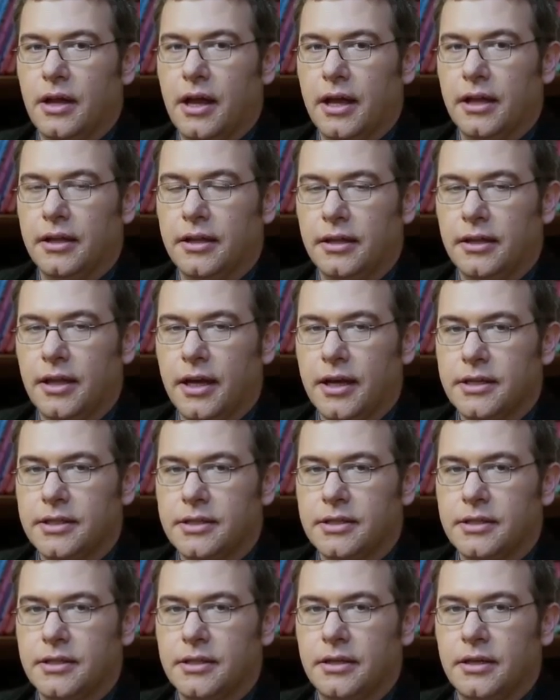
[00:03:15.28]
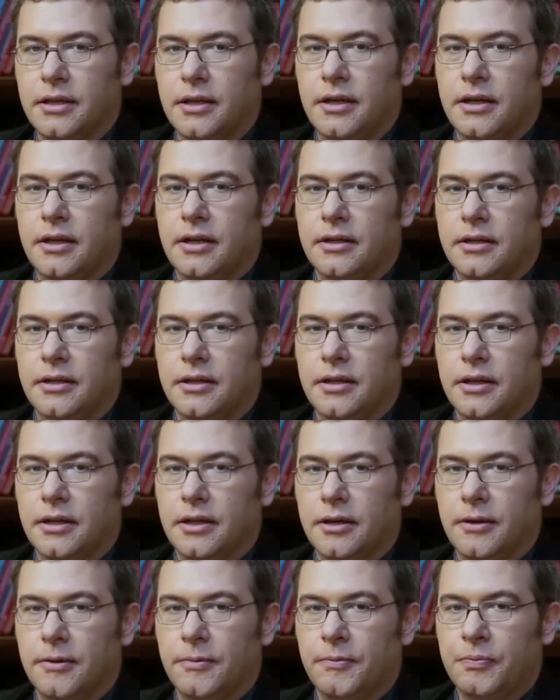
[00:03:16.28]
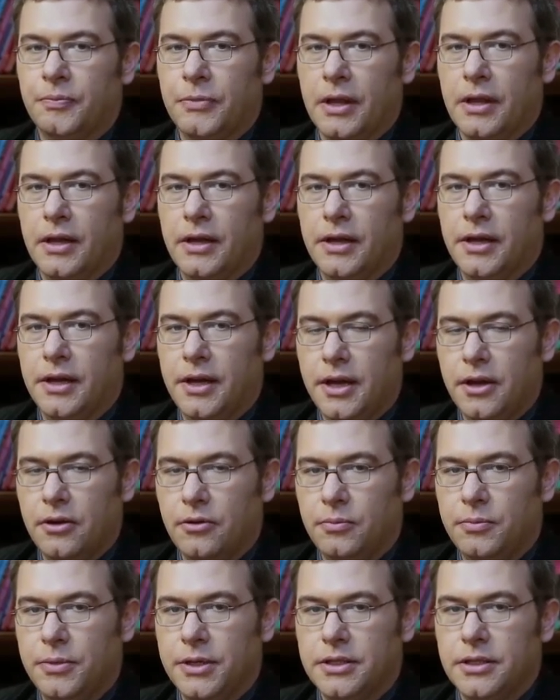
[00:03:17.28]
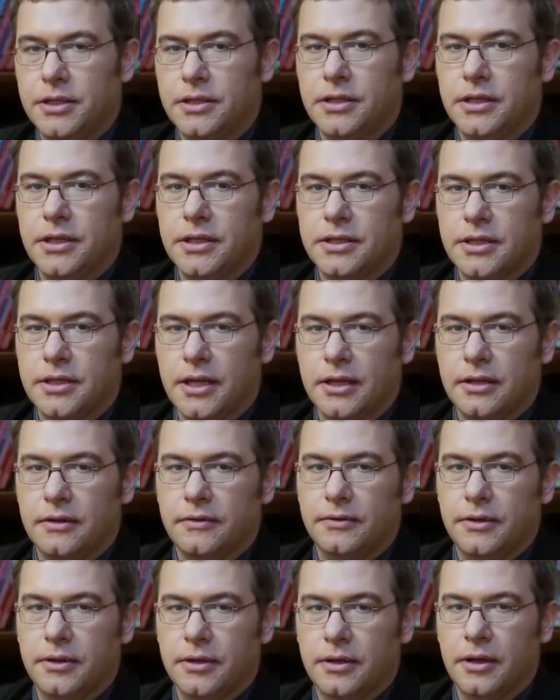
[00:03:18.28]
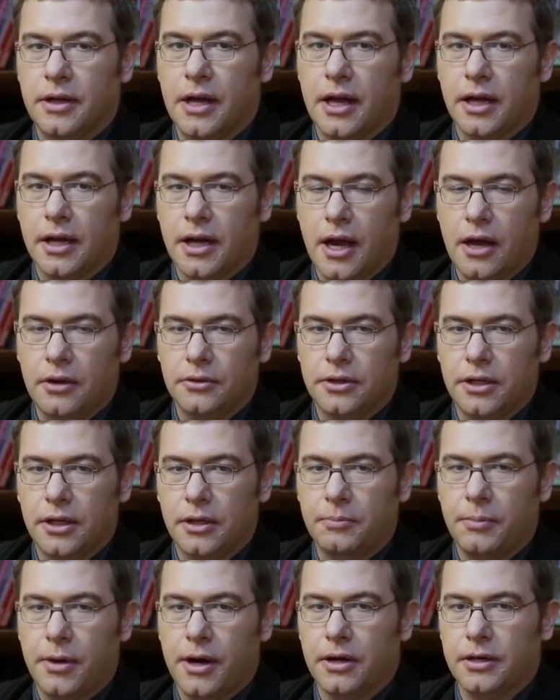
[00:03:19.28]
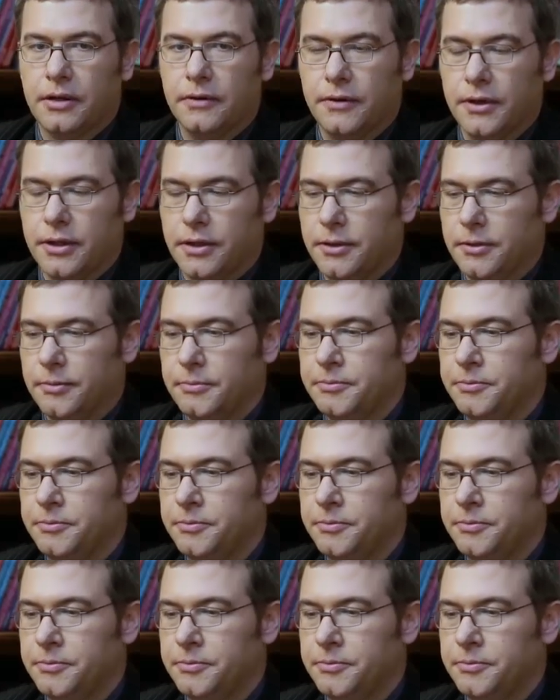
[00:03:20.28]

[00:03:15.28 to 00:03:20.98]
analyze the real business instead of the accounting part of it.